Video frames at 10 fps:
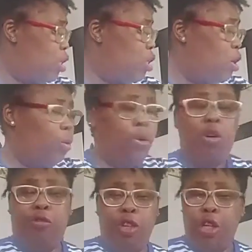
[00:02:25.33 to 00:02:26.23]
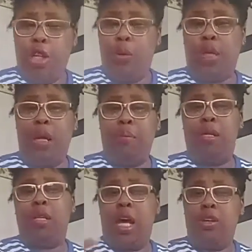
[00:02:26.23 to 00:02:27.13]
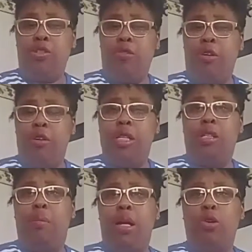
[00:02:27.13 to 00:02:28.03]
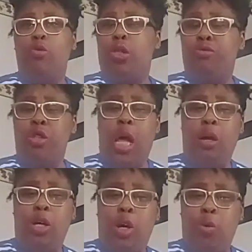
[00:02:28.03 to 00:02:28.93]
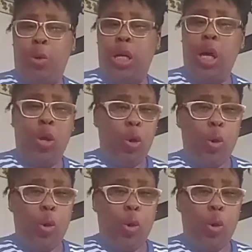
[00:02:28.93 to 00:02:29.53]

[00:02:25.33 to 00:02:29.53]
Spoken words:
So hopefully you know what that means. An extrovert is somebody who is real outgoing,